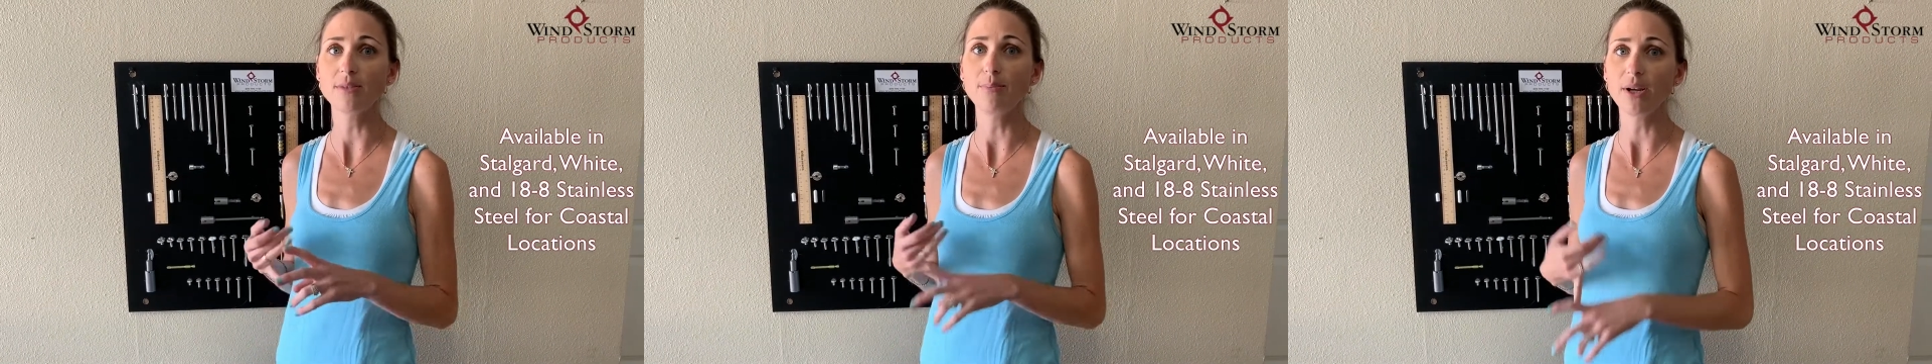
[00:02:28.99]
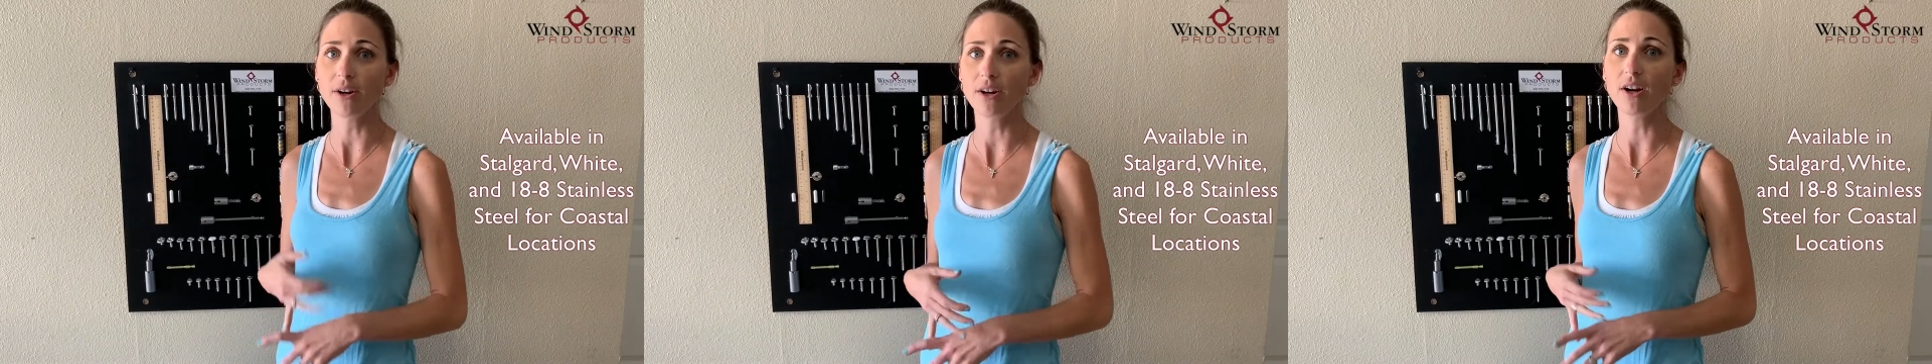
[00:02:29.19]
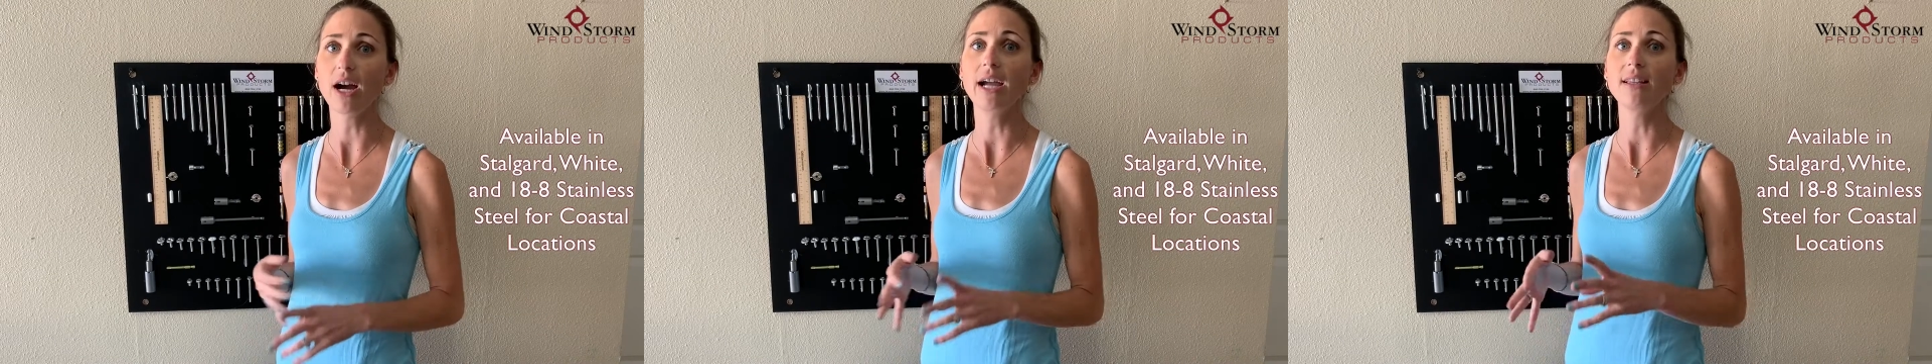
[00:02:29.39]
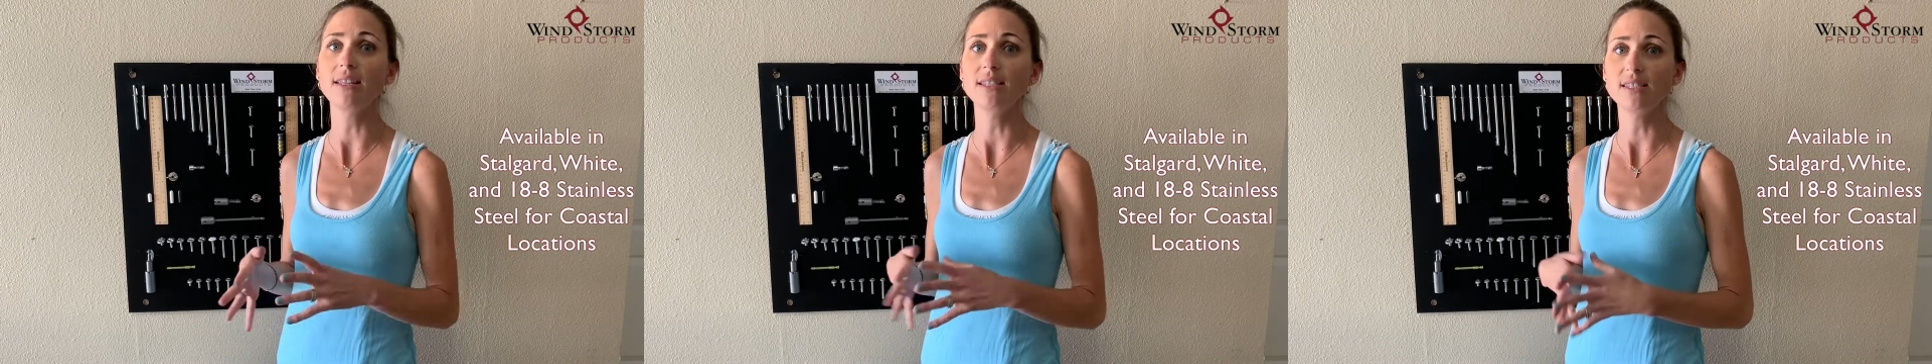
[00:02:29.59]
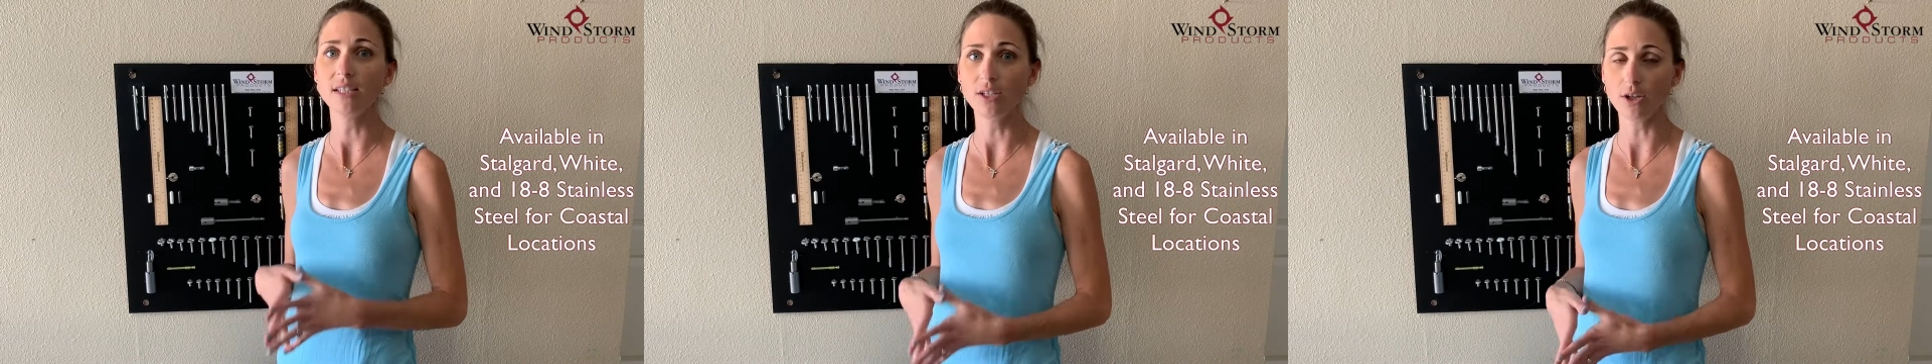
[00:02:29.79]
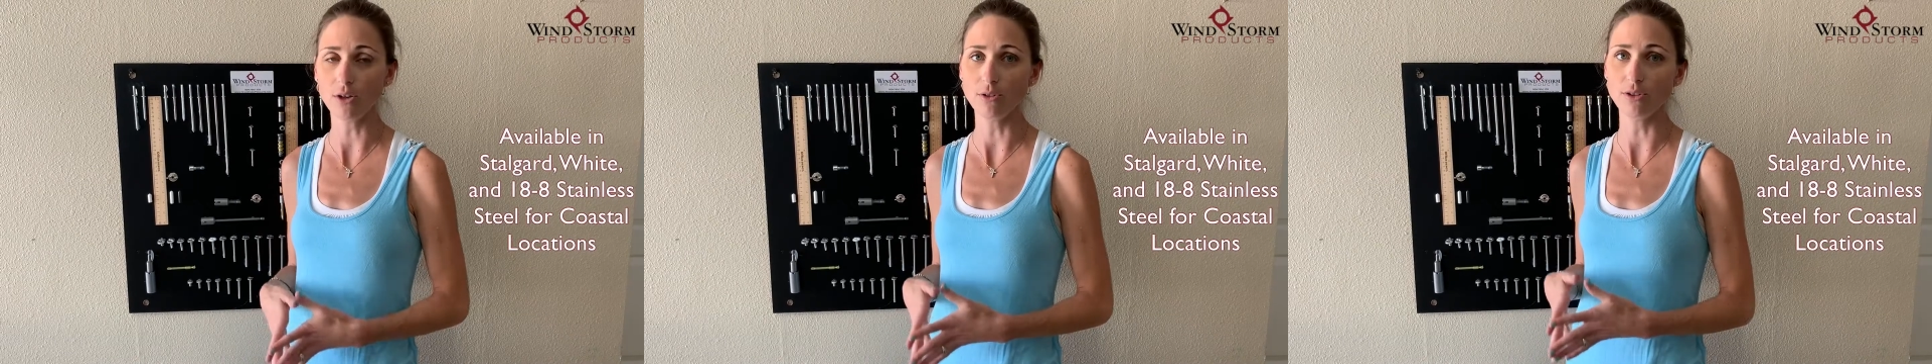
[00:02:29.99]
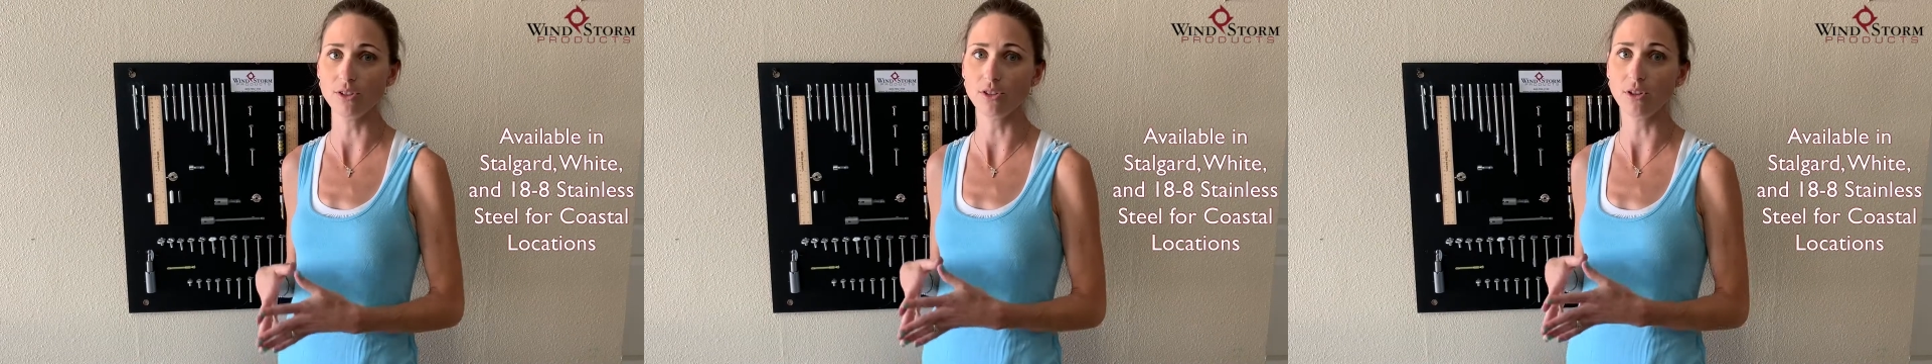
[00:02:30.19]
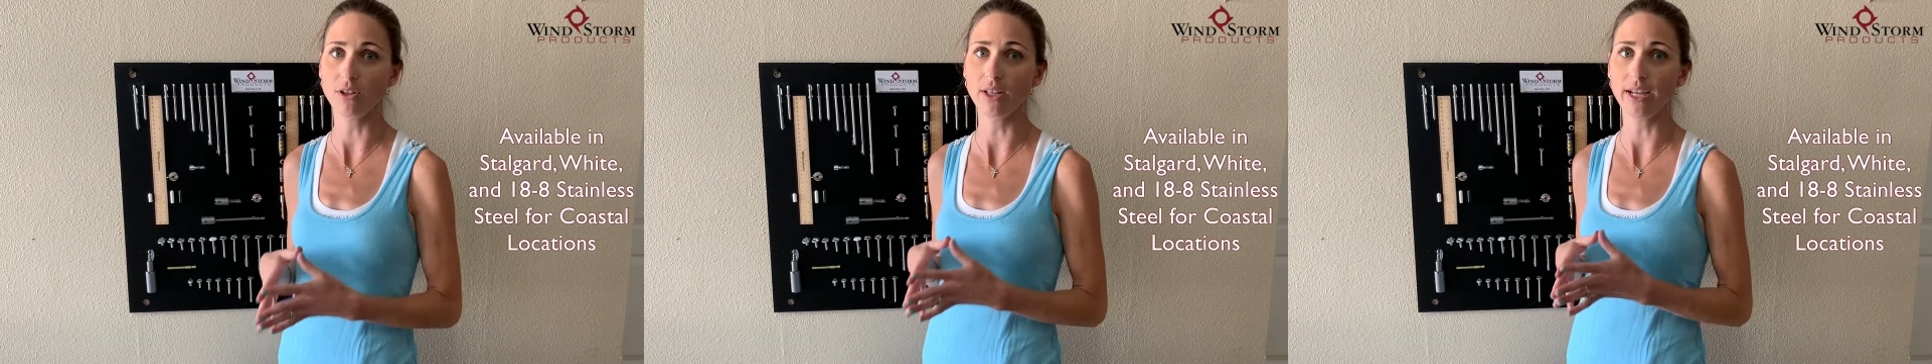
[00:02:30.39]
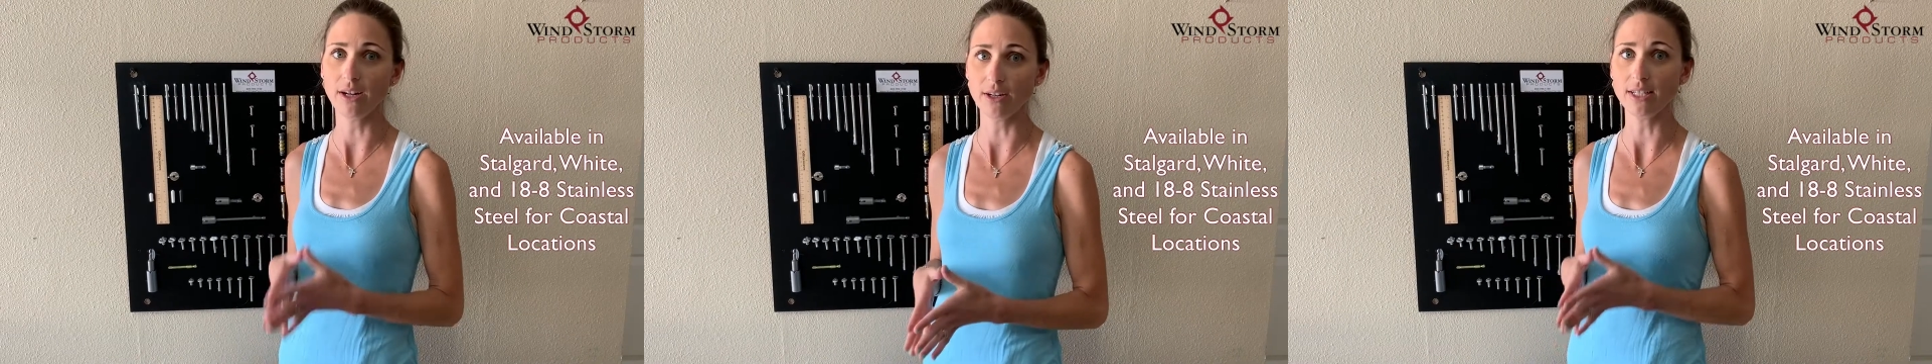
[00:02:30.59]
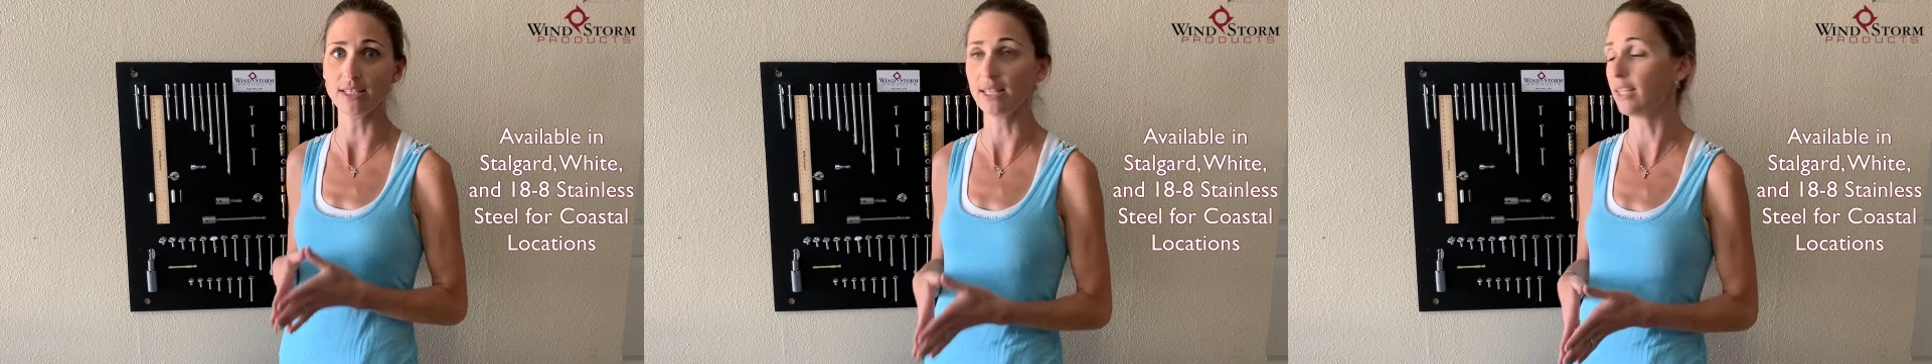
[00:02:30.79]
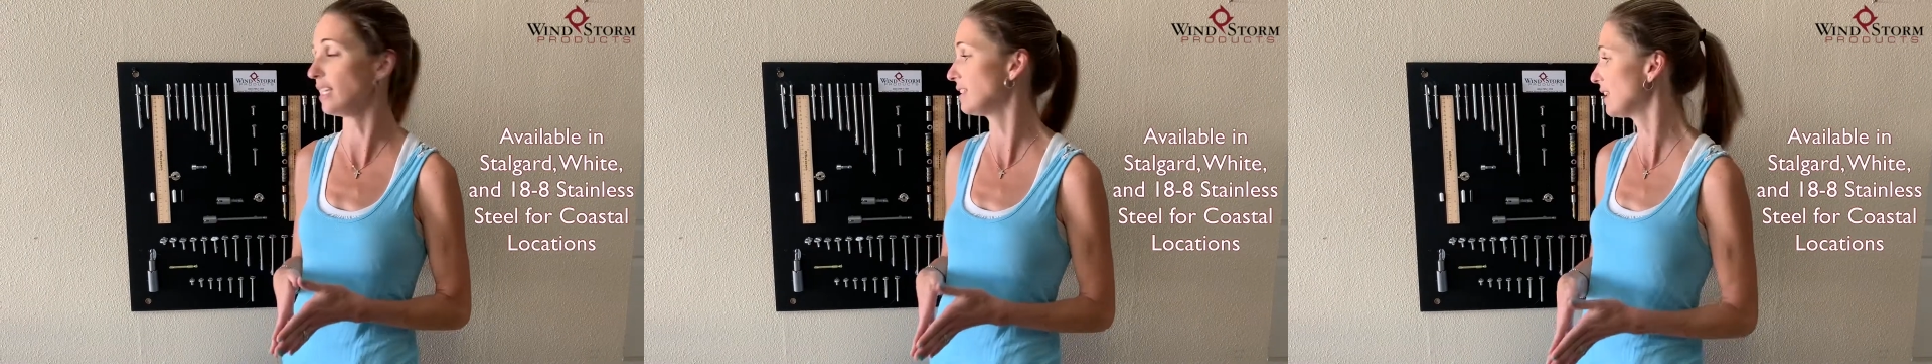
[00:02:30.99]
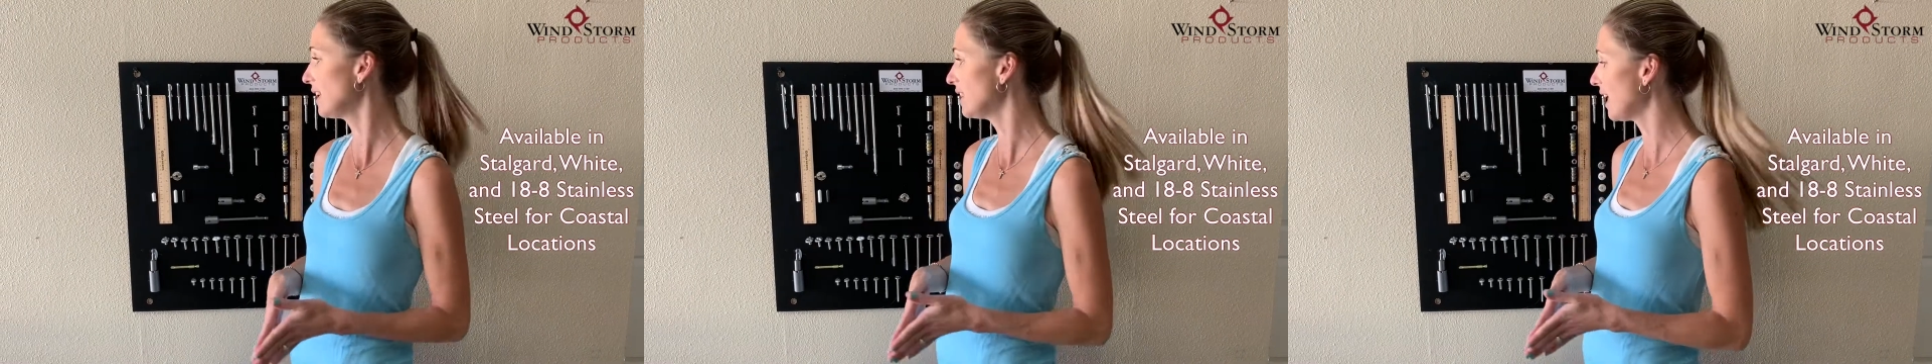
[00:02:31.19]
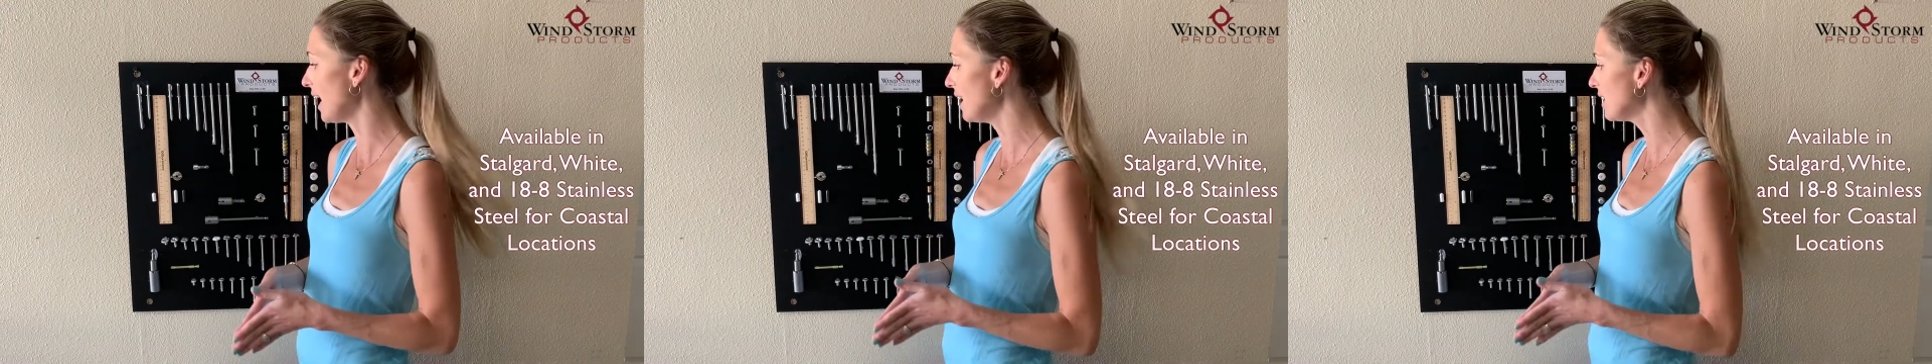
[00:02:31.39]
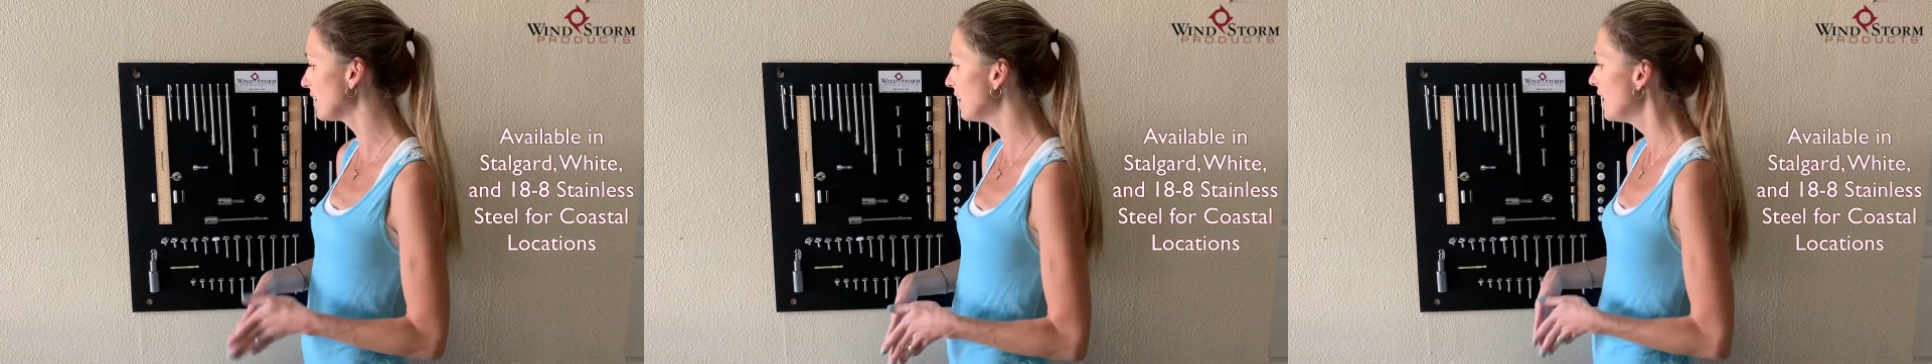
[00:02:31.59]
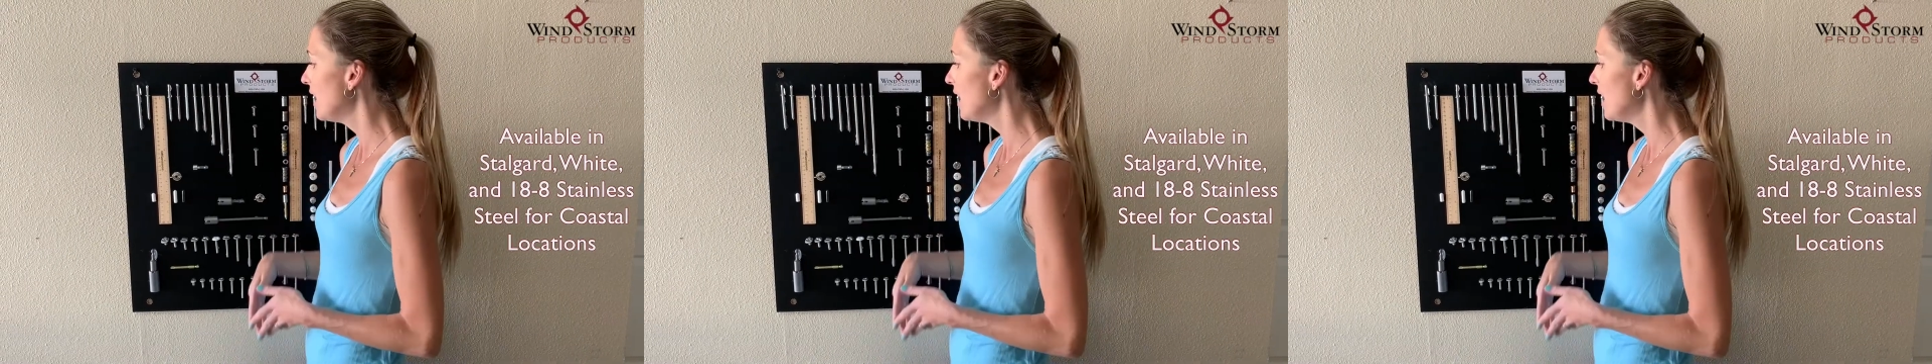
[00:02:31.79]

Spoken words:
barrier islands, and coastal areas and things like that.